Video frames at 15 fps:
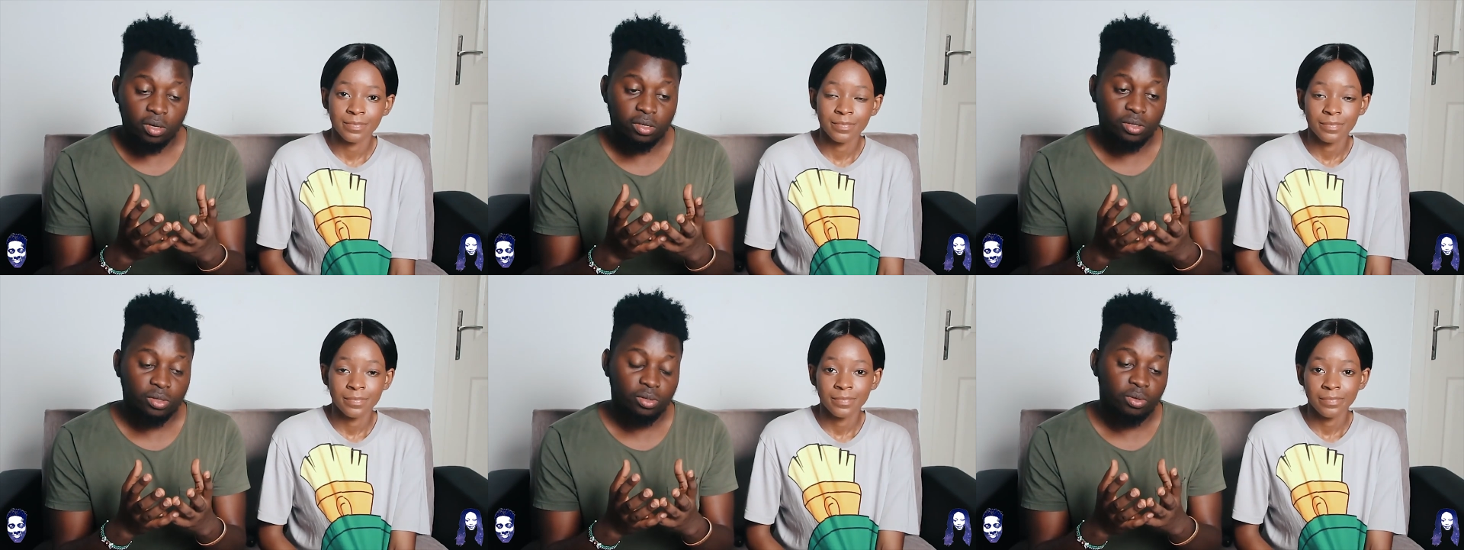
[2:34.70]
Speaker 1: you
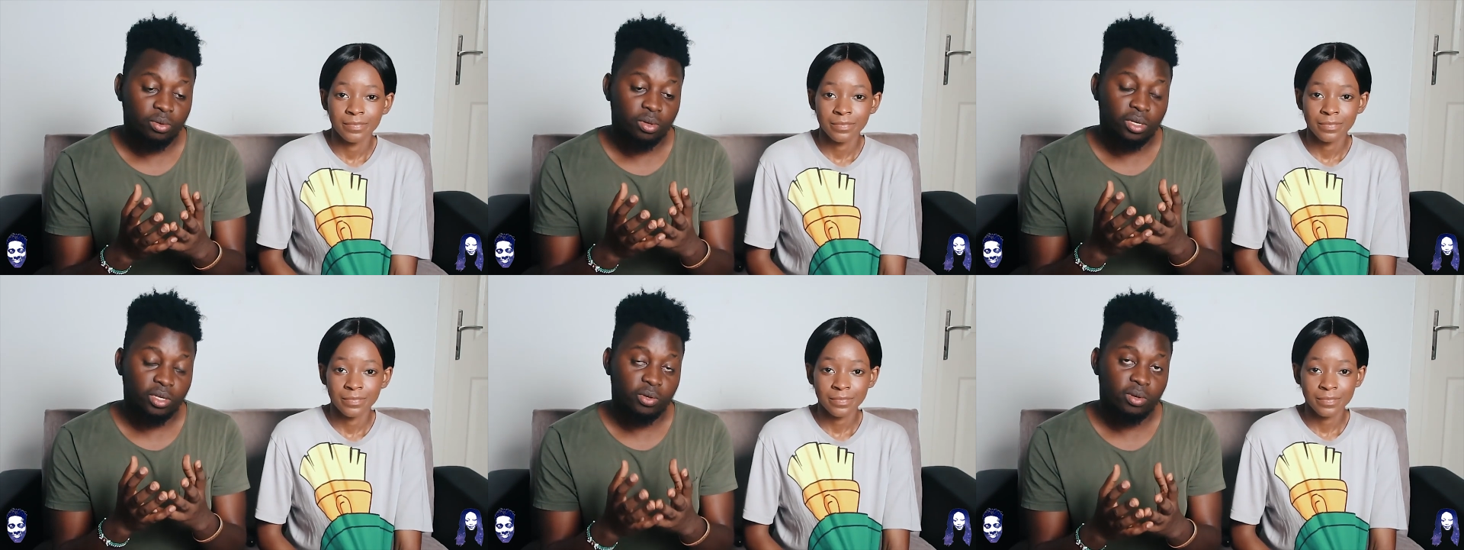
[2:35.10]
want us to
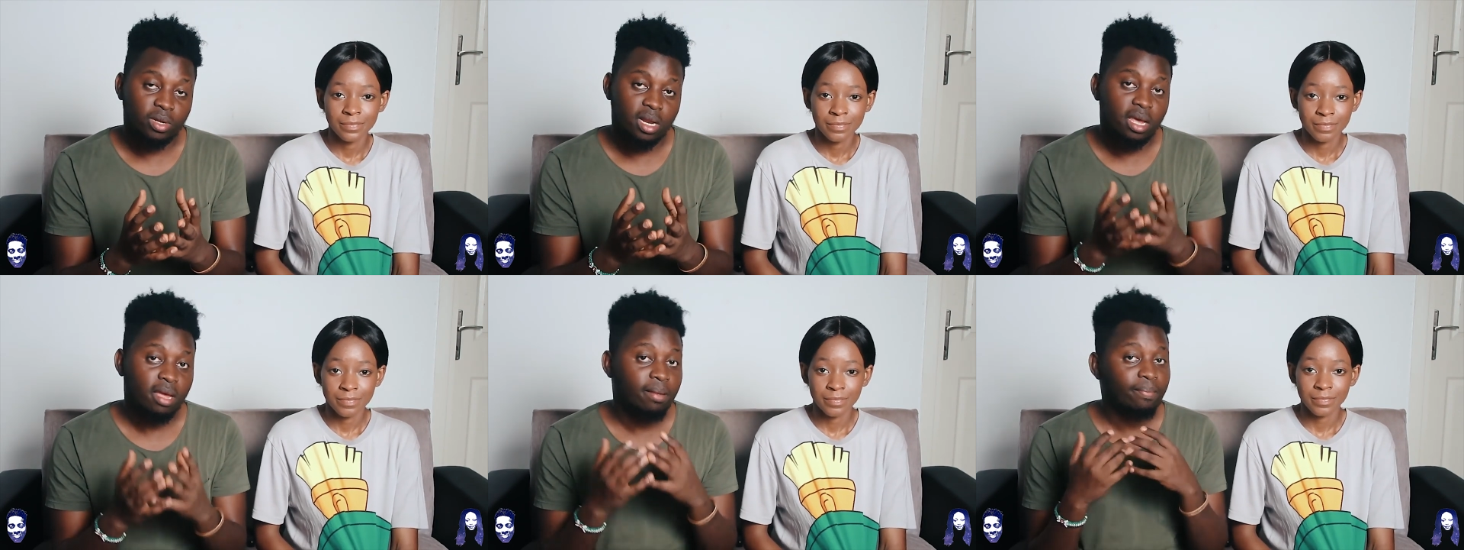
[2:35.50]
do a
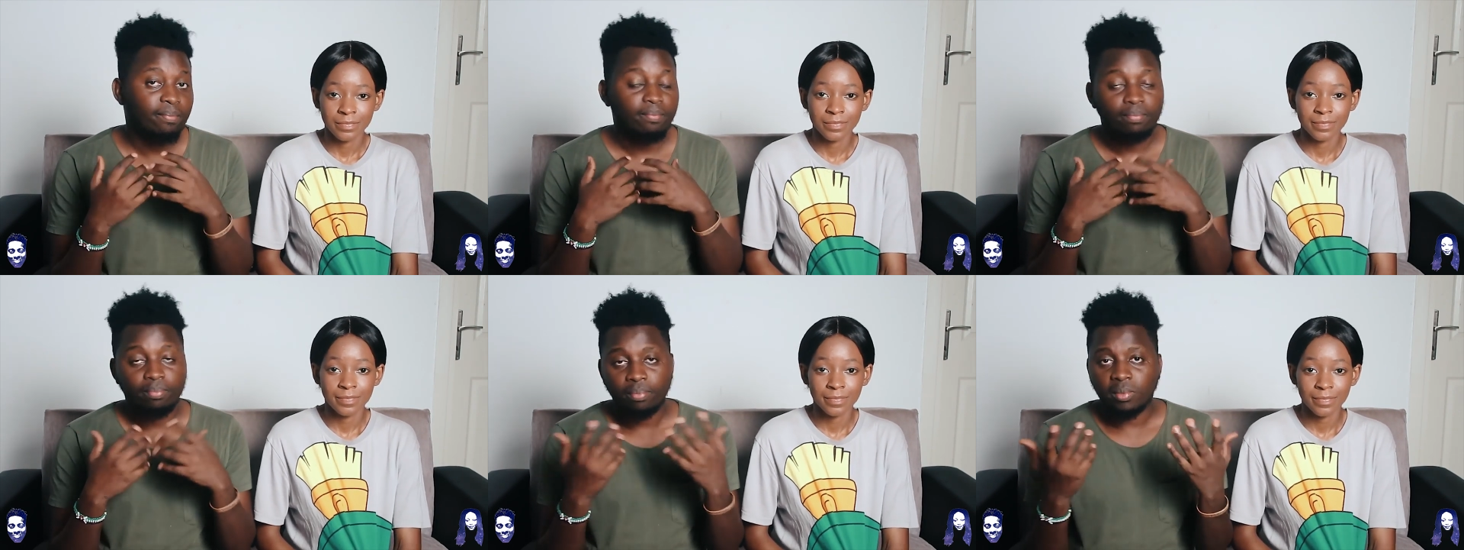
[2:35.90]
Q and A,
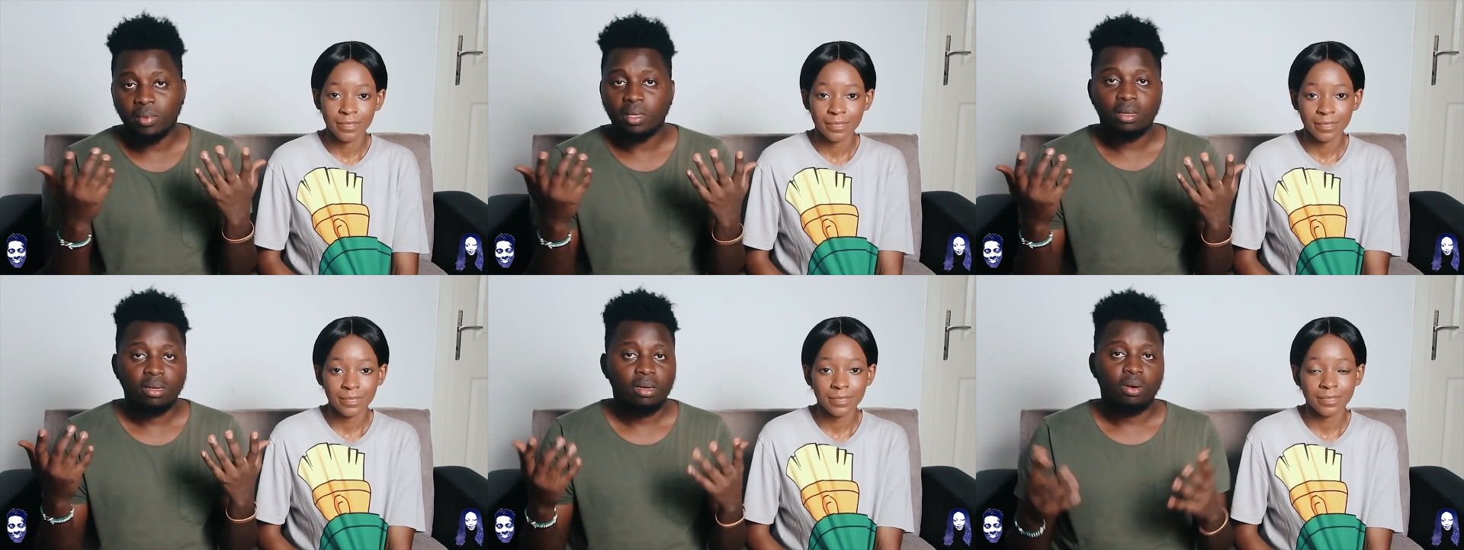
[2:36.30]

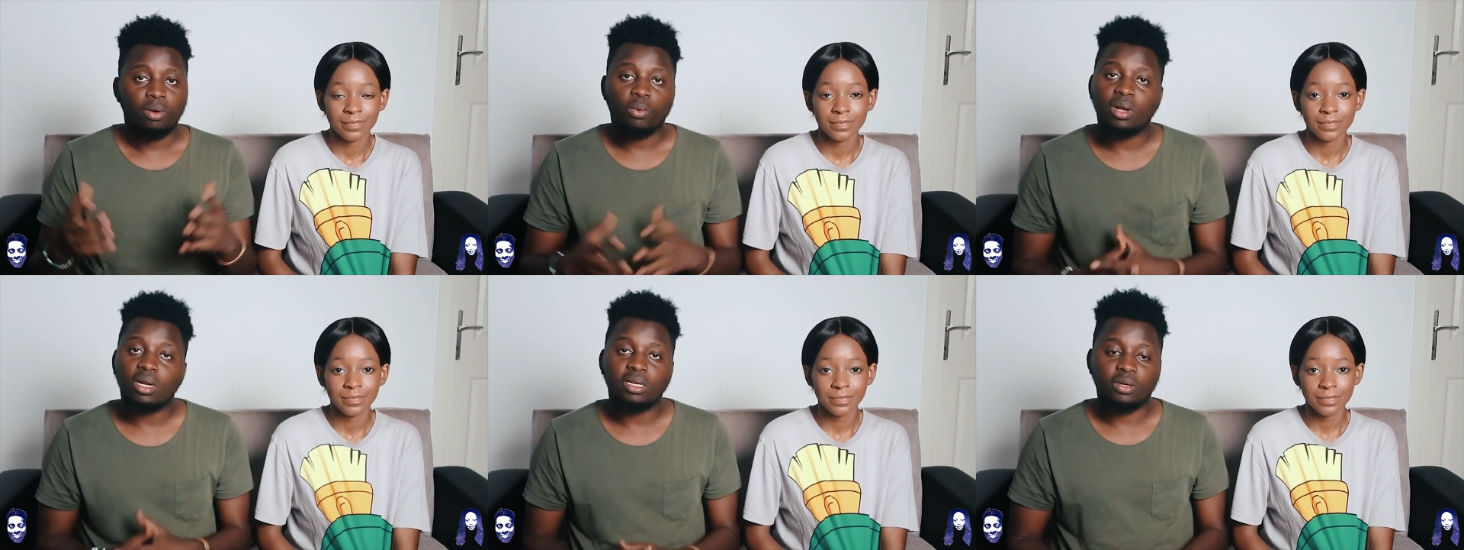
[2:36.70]

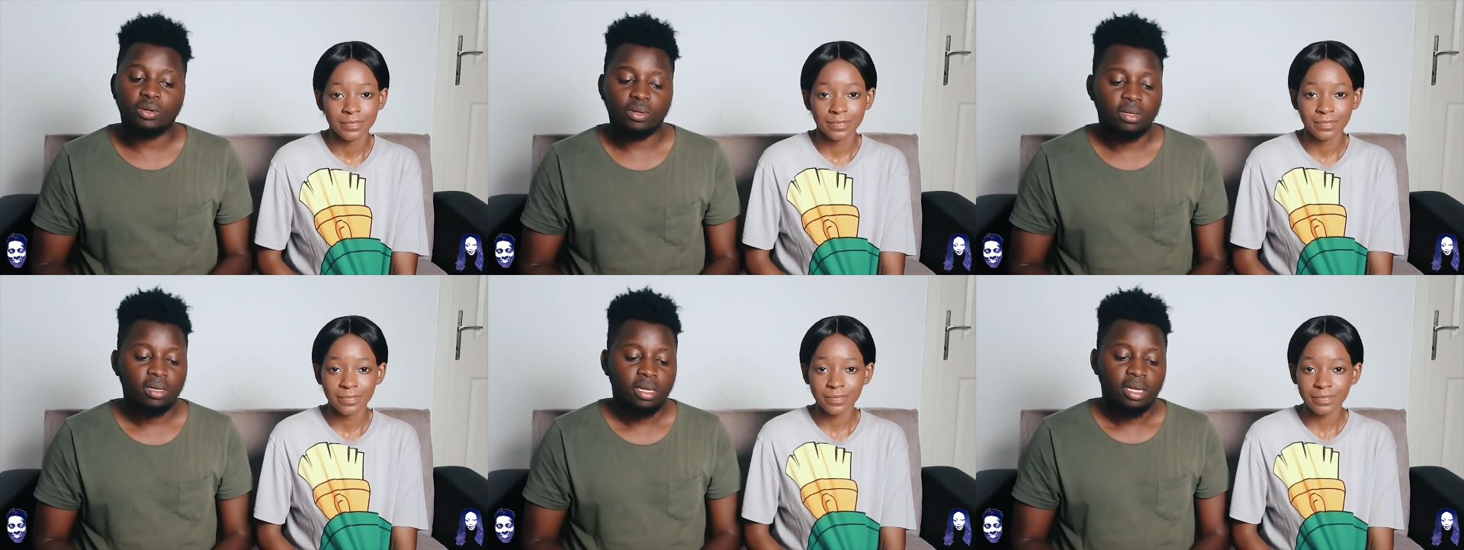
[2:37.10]
well and
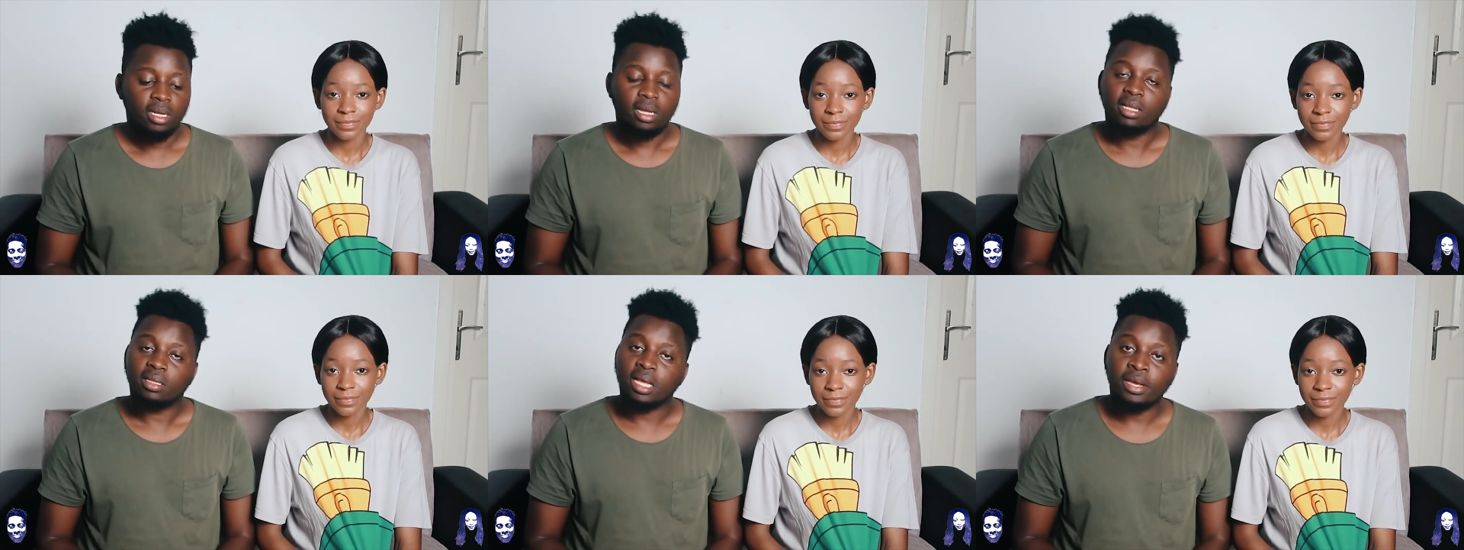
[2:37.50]
good.
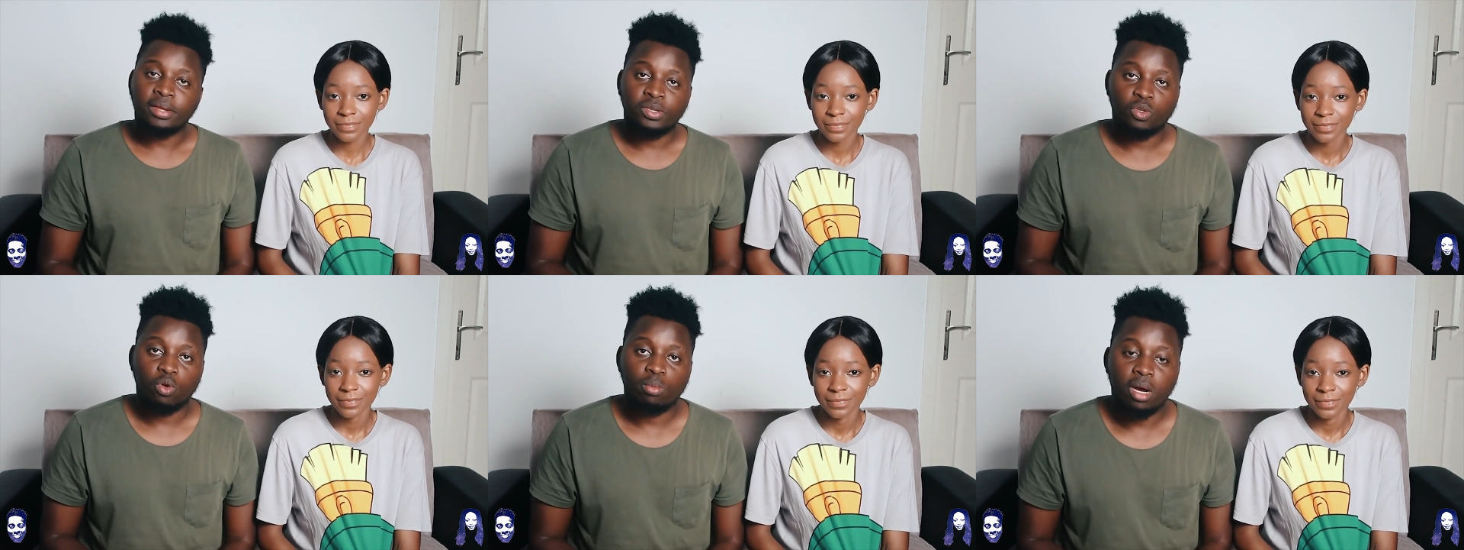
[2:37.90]

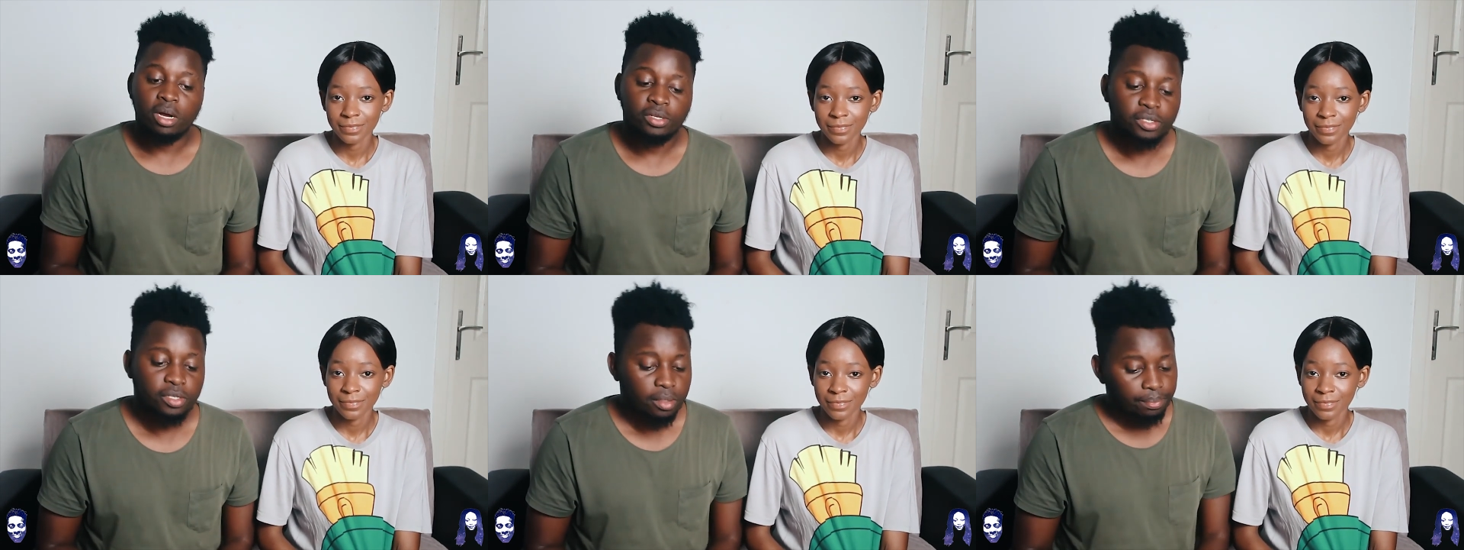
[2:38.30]
Thank you so
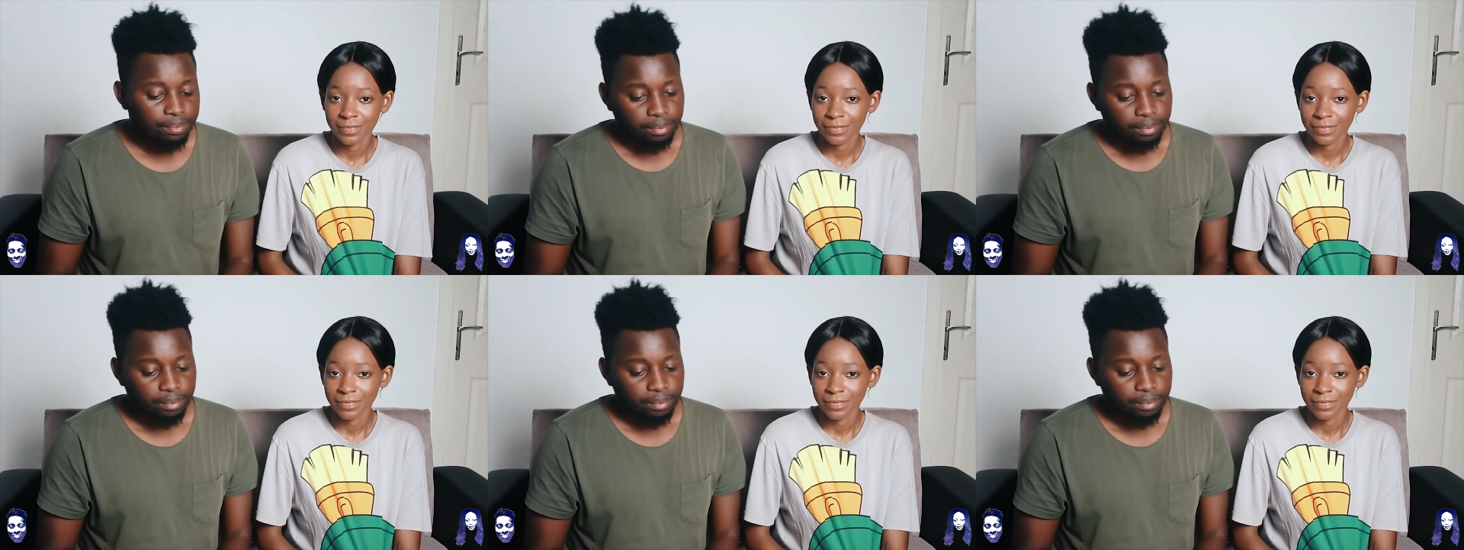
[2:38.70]
much.